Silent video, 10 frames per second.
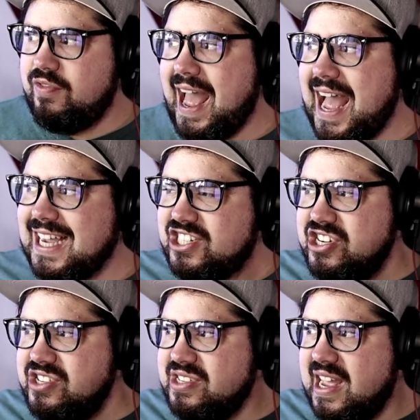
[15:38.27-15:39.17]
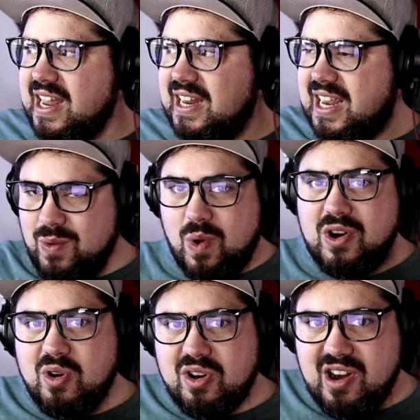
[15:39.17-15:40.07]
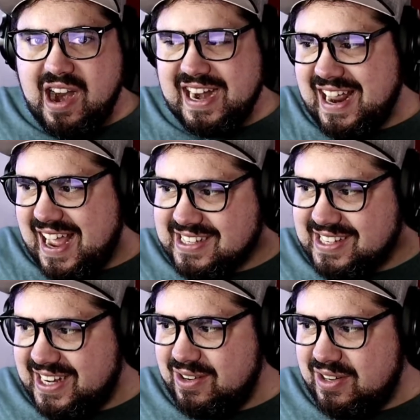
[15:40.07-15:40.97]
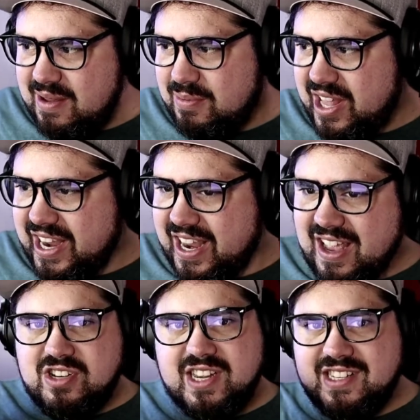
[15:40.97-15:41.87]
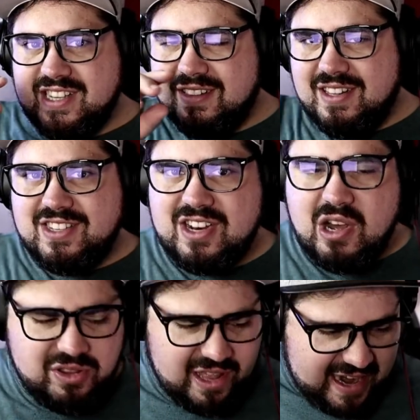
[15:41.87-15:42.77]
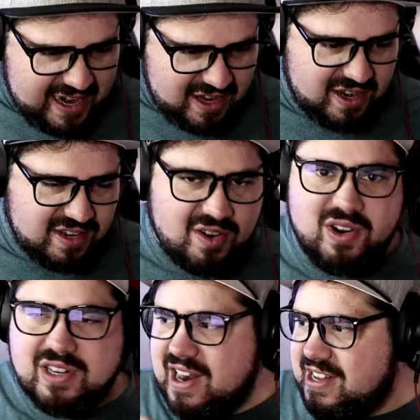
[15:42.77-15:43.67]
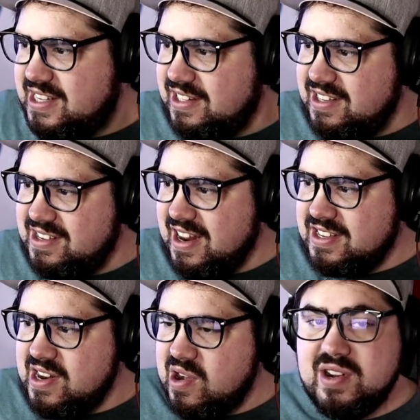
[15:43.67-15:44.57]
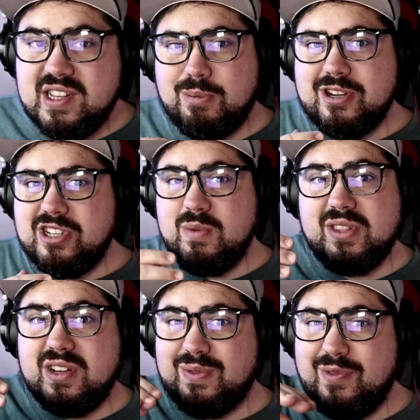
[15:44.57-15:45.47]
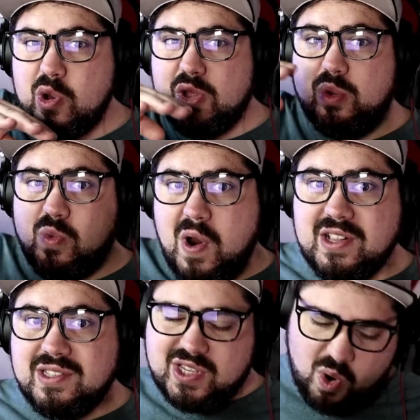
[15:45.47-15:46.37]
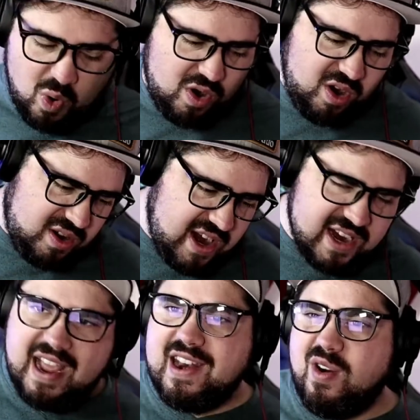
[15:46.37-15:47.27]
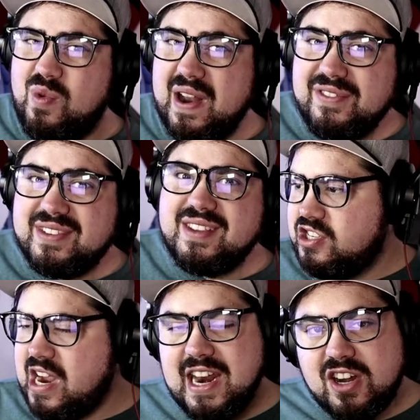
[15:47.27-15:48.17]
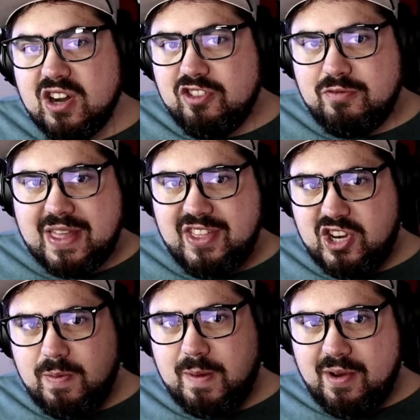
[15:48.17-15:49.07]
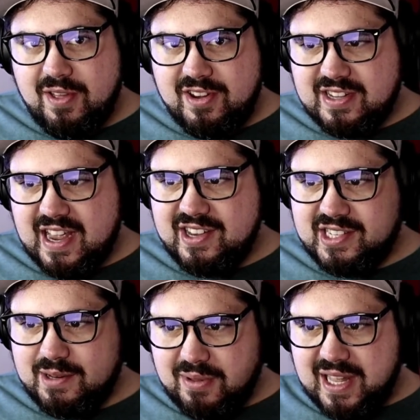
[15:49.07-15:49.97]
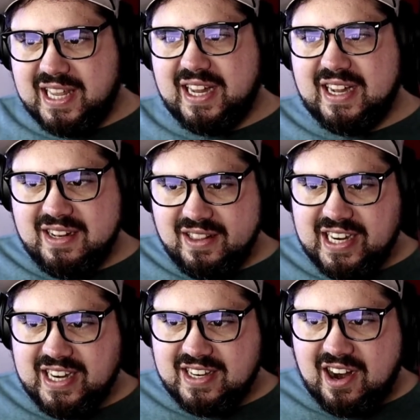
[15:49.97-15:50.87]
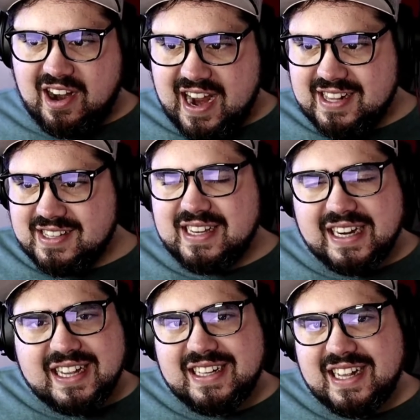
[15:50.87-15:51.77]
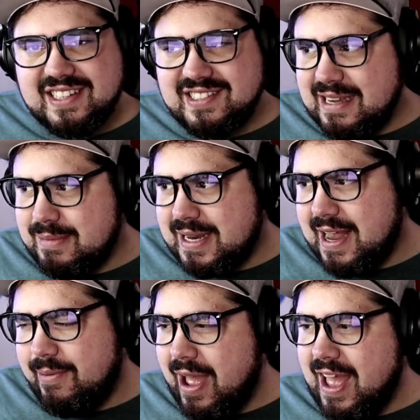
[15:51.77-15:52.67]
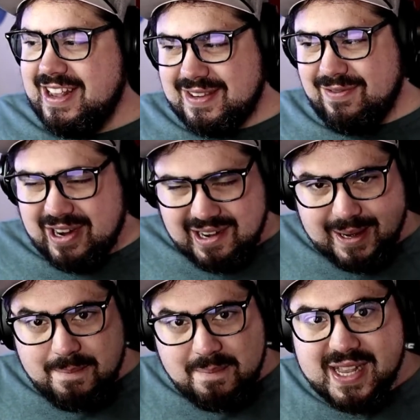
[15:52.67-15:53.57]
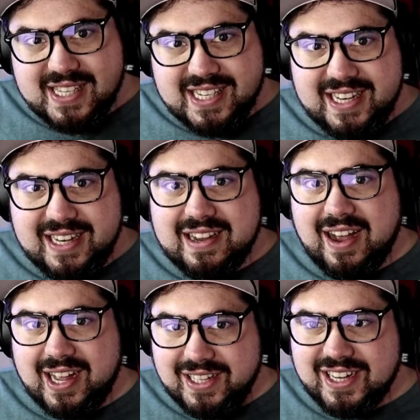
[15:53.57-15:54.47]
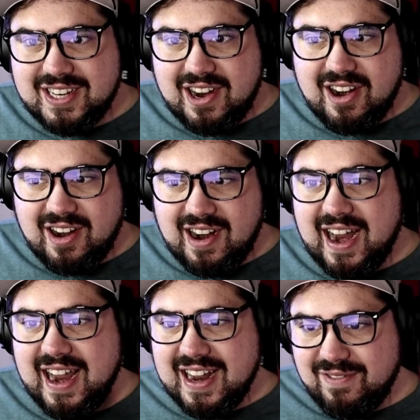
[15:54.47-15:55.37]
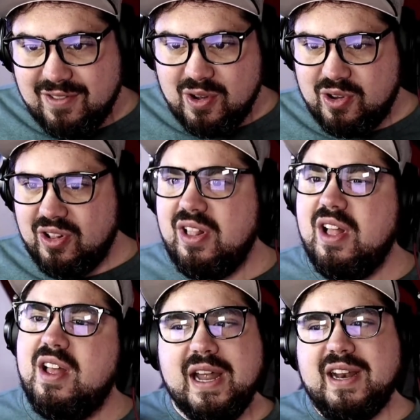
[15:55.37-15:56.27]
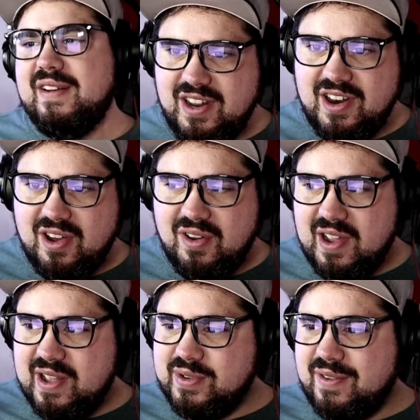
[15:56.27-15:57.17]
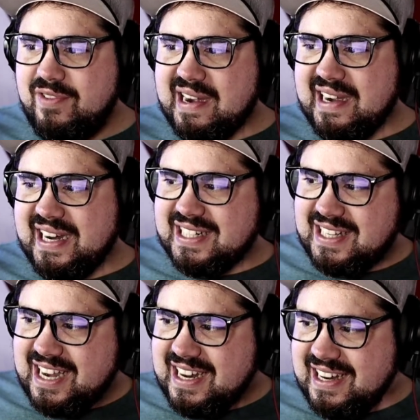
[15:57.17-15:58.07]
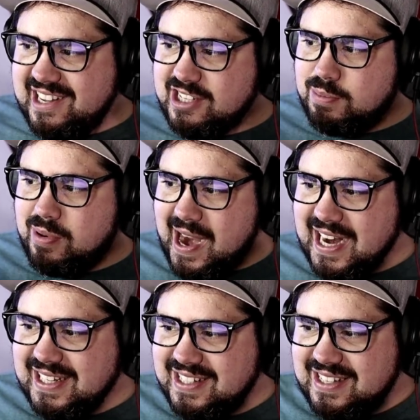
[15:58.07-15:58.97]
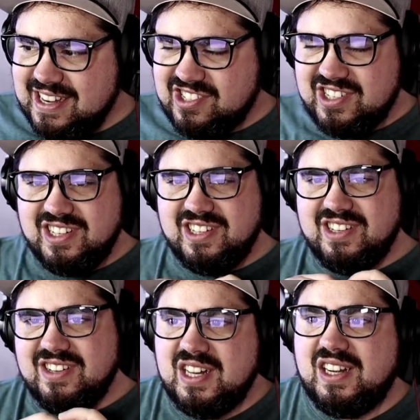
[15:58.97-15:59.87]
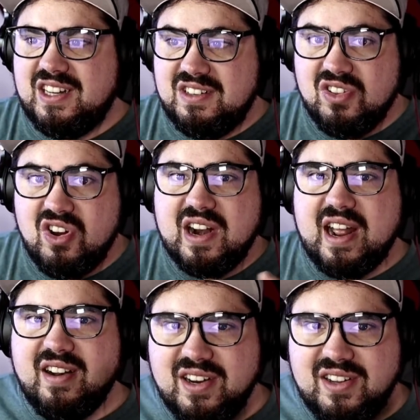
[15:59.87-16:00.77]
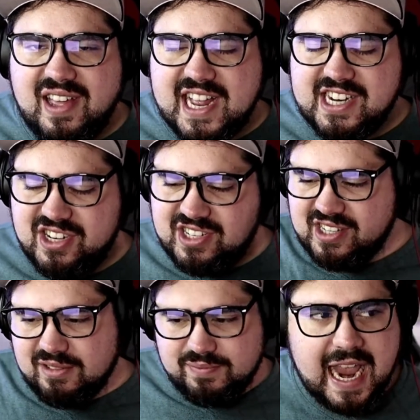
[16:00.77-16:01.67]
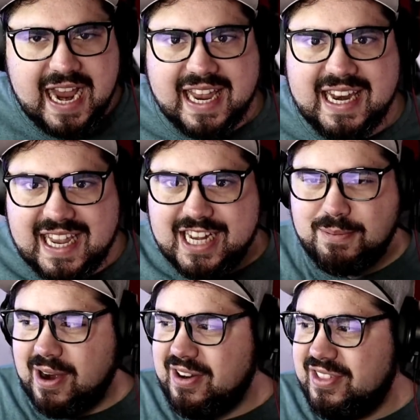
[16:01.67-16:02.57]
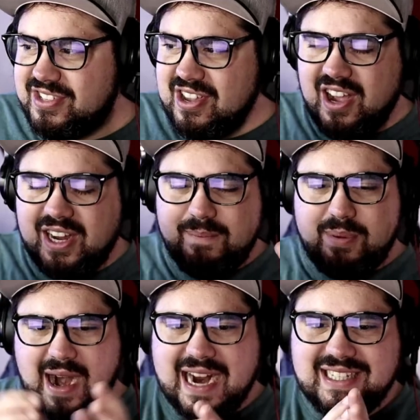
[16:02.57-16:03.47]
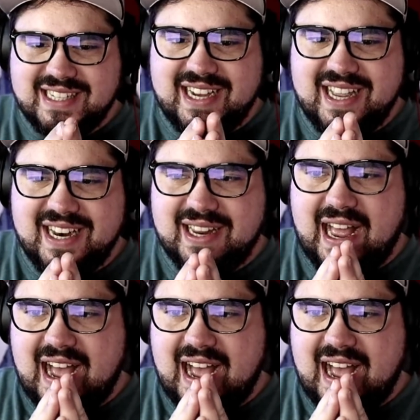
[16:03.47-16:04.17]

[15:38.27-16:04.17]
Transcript: of actions and in what order I had to execute them. Like, first I sing this note, then I hit this chord, then I sing this next note, especially when there's vocal runs or any kind of riffs. China Grove by the Doobie Brothers. I used to play lead guitar and sing on that at the same time, and it's very busy on the guitar and vocal, but you know, it was a very tedious practice session to learn how to do that. Just taking each part of the song, practicing it